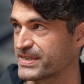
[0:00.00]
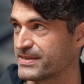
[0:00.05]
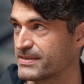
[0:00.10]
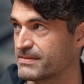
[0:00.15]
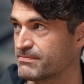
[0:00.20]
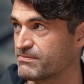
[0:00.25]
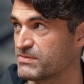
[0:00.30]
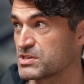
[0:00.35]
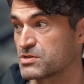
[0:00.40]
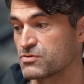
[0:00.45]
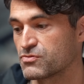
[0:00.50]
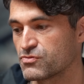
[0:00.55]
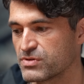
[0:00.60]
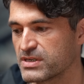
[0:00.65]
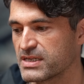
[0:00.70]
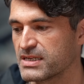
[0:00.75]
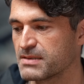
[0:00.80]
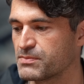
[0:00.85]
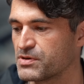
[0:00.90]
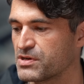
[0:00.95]
Um, there's a
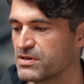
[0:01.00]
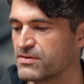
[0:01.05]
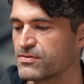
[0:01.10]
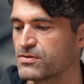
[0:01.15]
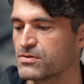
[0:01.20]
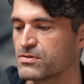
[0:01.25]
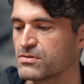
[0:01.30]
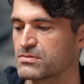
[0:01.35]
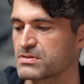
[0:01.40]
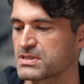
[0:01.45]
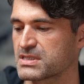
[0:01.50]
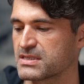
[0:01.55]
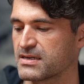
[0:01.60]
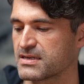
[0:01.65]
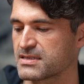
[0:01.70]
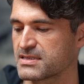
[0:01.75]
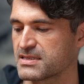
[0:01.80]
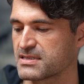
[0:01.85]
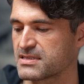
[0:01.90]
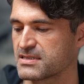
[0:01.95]
really beautiful
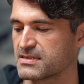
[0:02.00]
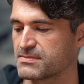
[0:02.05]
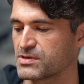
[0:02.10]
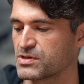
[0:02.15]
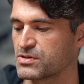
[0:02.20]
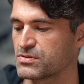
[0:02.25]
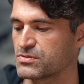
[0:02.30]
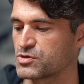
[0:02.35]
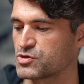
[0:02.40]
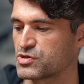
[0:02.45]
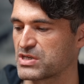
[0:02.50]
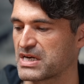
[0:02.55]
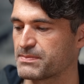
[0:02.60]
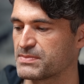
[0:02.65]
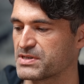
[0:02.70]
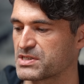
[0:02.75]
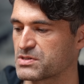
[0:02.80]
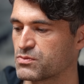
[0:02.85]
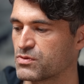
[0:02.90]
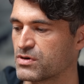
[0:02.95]
star system called
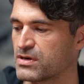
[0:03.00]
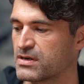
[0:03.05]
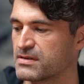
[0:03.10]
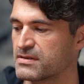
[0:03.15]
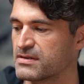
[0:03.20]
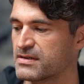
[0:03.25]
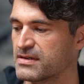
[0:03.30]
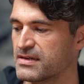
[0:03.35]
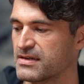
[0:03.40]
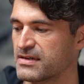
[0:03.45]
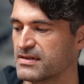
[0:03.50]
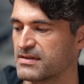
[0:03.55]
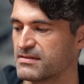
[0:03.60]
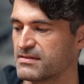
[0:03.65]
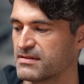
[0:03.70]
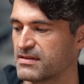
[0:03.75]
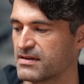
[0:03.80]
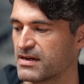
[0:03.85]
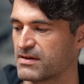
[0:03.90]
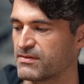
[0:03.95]
TRAPPIST 1
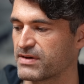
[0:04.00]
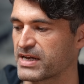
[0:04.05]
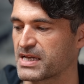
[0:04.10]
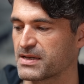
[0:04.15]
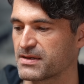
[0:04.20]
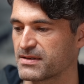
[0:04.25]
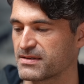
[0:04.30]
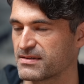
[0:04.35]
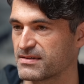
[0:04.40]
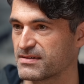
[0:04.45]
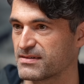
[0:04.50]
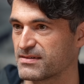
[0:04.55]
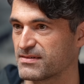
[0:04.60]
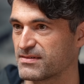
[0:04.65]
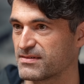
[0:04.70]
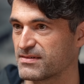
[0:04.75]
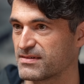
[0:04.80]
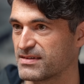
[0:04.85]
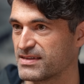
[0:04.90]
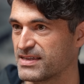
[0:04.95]
that I rec- Trappist
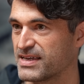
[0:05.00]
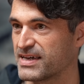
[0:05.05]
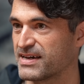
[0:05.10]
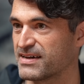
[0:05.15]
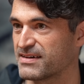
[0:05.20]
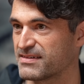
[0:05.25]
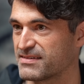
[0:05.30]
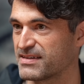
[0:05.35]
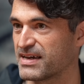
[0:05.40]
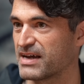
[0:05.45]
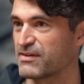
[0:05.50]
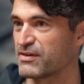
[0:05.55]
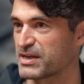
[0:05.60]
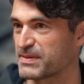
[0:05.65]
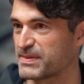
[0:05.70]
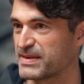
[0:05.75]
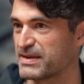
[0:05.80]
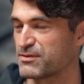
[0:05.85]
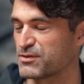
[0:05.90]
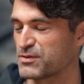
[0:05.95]
one. Yeah, that I
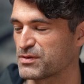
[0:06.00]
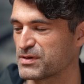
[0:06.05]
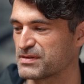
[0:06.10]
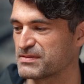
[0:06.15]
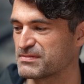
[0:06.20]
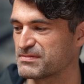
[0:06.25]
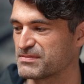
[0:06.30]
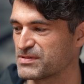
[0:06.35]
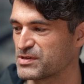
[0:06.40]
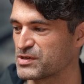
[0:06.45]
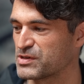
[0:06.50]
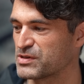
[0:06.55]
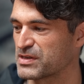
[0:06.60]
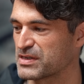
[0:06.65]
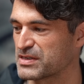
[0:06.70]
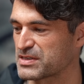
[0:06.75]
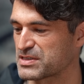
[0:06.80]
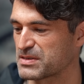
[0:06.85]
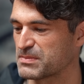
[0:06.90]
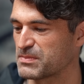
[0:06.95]
recommend everyone
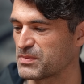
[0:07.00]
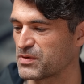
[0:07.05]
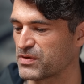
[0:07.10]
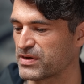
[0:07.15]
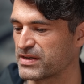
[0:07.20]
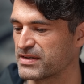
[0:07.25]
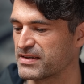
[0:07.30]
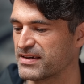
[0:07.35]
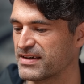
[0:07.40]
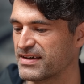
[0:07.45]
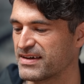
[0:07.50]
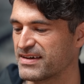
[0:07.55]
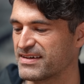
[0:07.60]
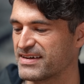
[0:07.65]
Google at some point.